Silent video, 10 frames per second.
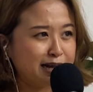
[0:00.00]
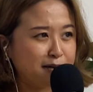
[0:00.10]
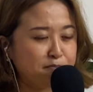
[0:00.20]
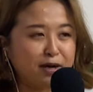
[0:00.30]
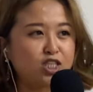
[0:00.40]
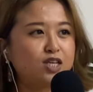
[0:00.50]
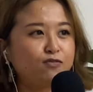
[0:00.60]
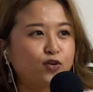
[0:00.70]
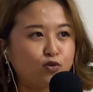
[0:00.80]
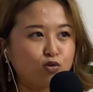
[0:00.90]
budget
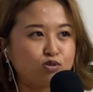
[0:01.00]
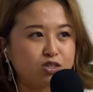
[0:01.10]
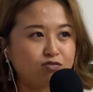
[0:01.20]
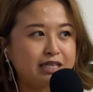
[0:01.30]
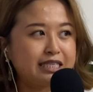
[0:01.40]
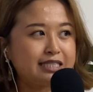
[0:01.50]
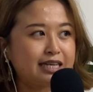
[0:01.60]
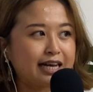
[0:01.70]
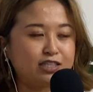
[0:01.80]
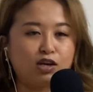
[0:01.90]
for groceries
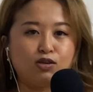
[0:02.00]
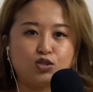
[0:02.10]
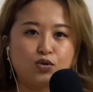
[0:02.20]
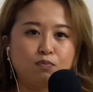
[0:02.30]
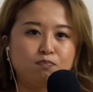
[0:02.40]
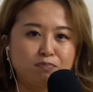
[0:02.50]
has also